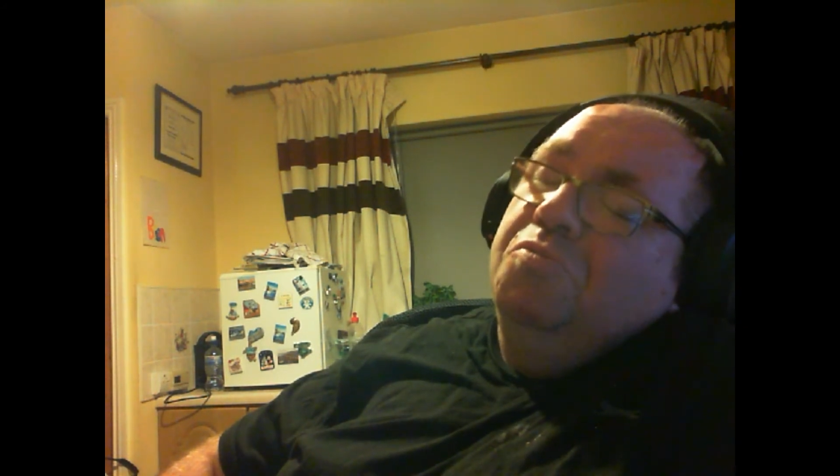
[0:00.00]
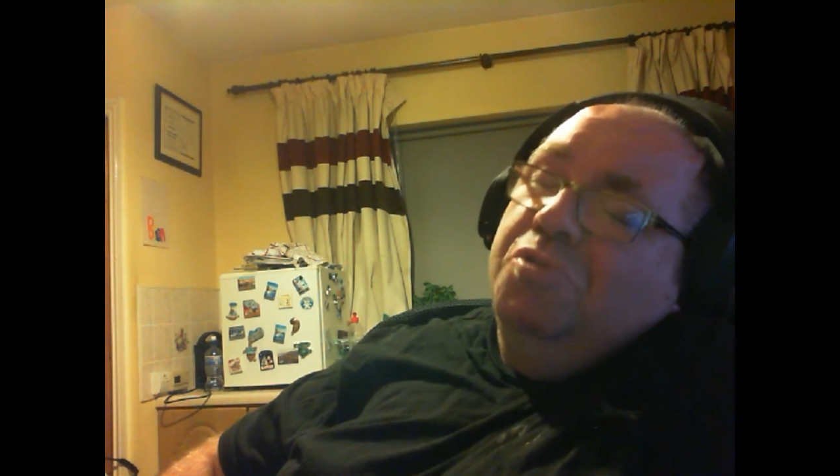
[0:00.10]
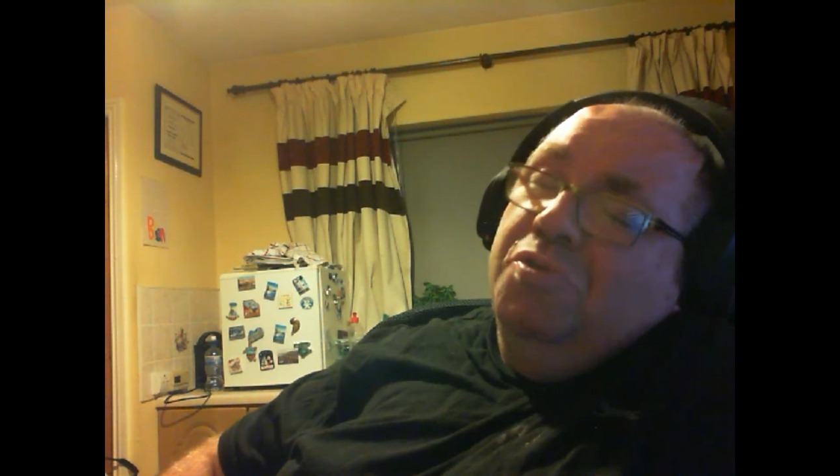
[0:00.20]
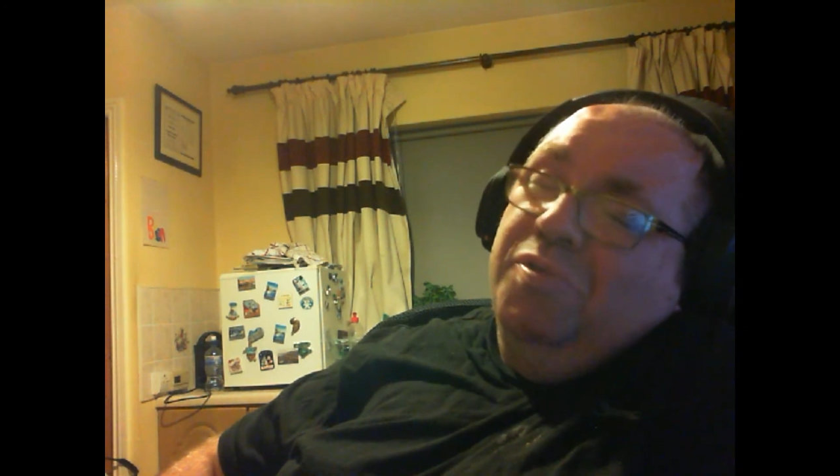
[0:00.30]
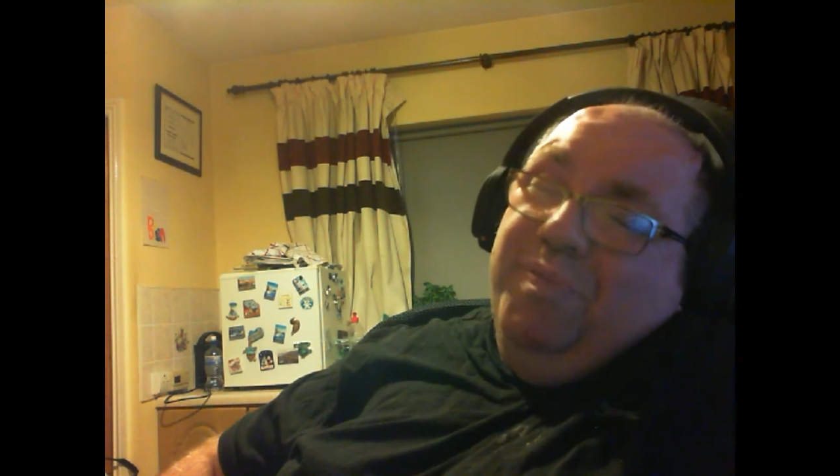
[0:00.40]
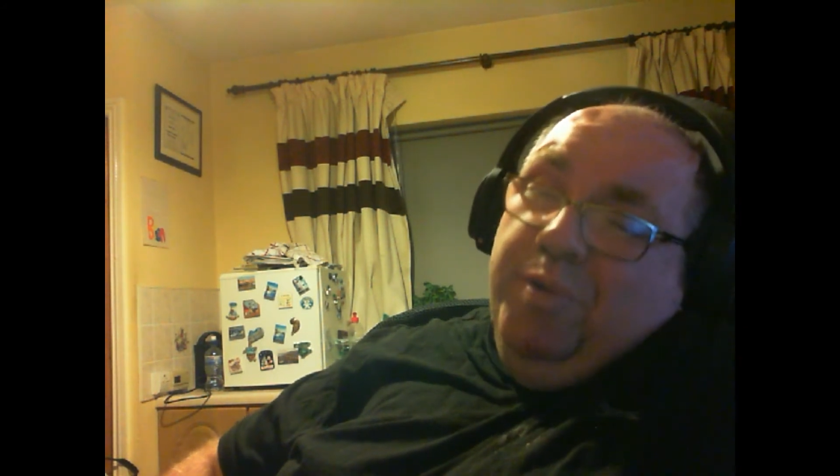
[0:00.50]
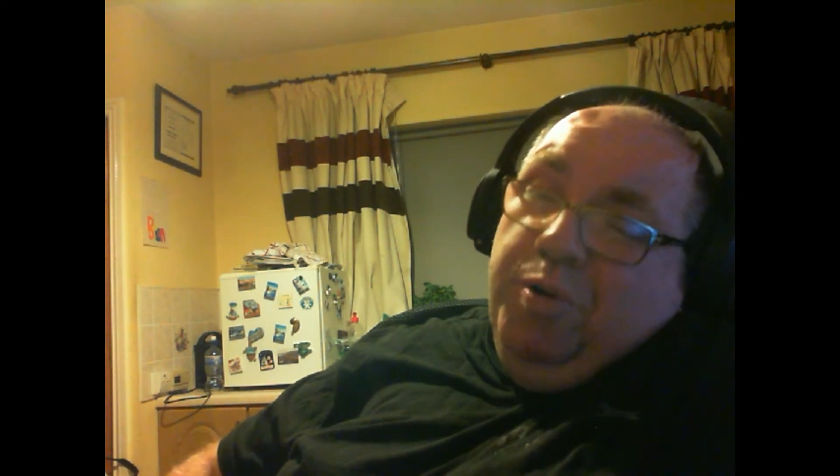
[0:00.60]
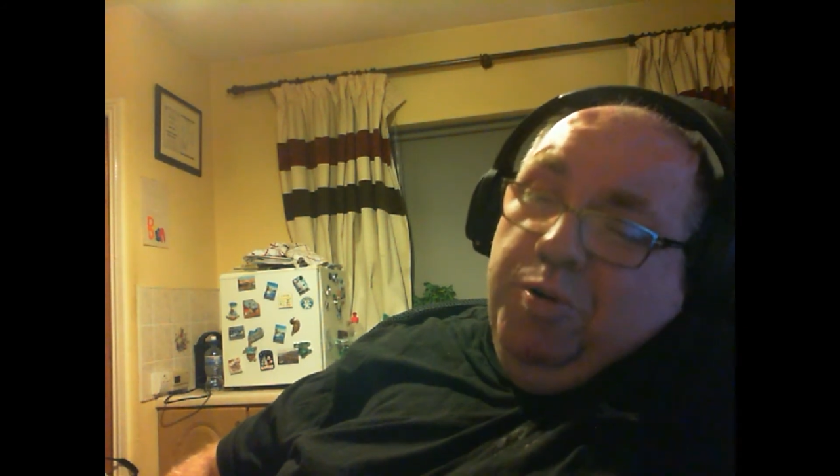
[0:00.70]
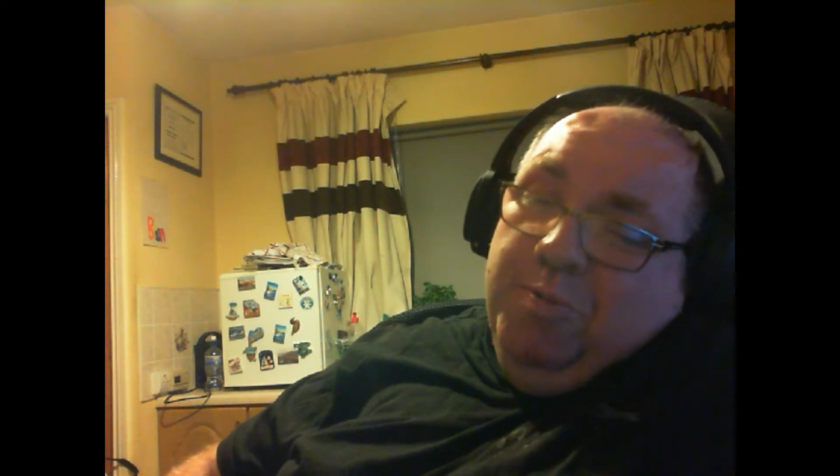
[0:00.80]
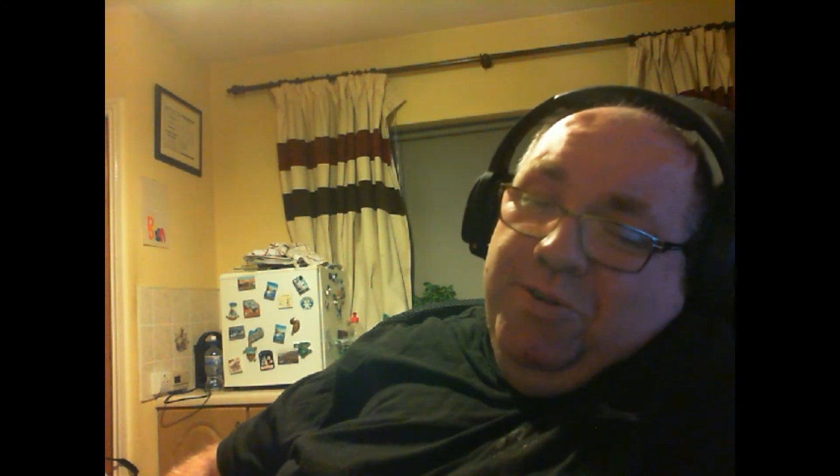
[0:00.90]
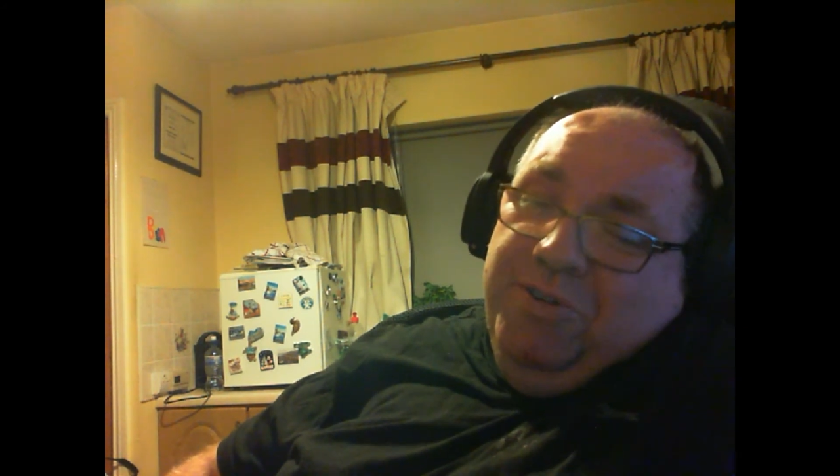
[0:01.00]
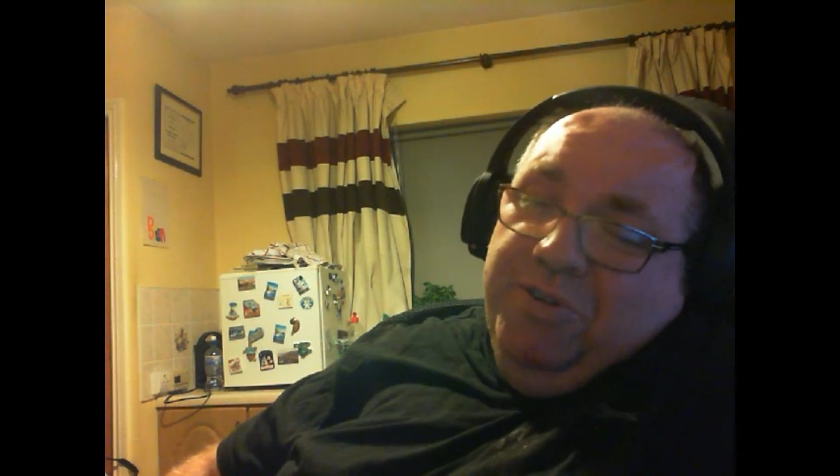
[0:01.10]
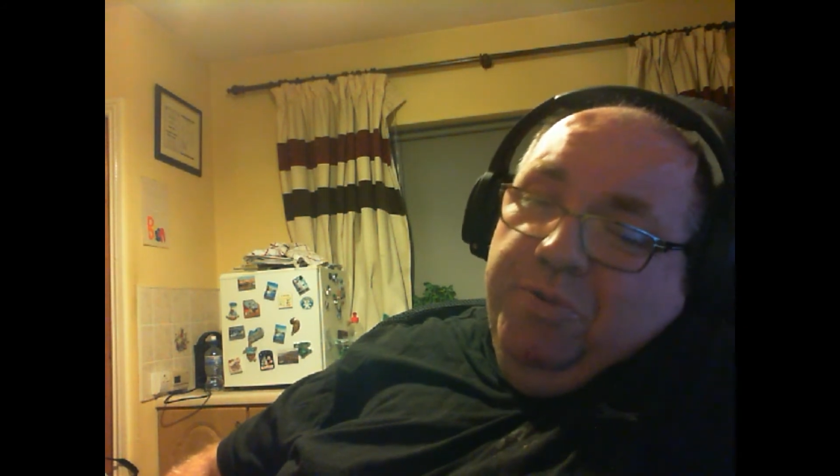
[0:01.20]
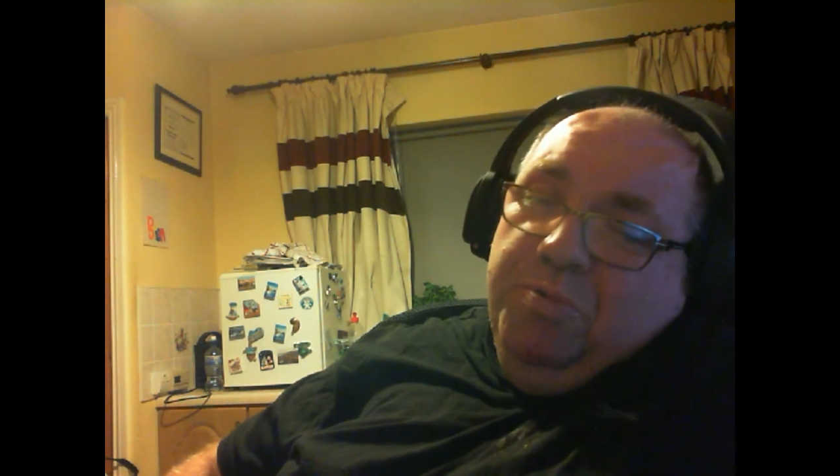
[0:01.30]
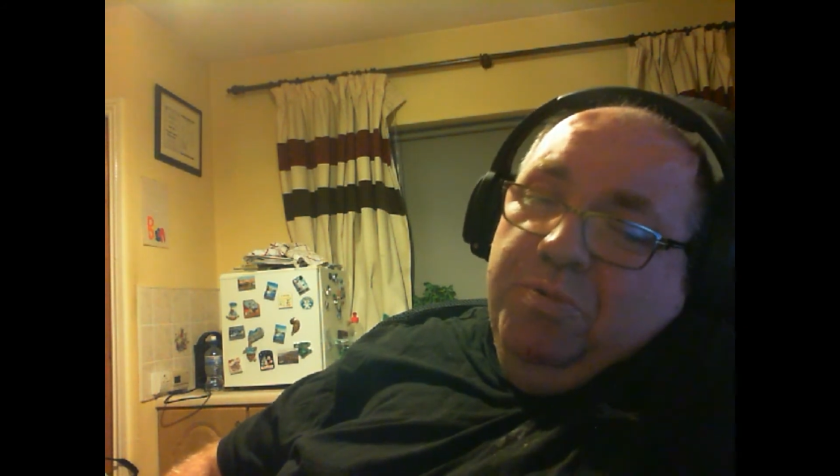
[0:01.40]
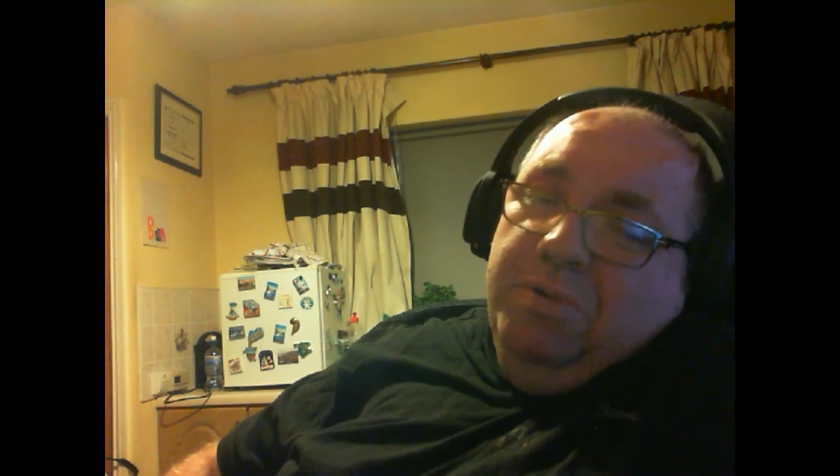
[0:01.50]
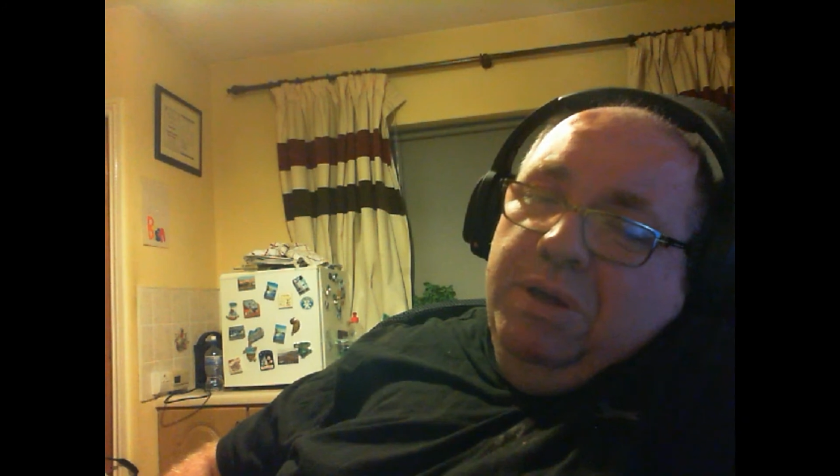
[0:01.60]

look forward to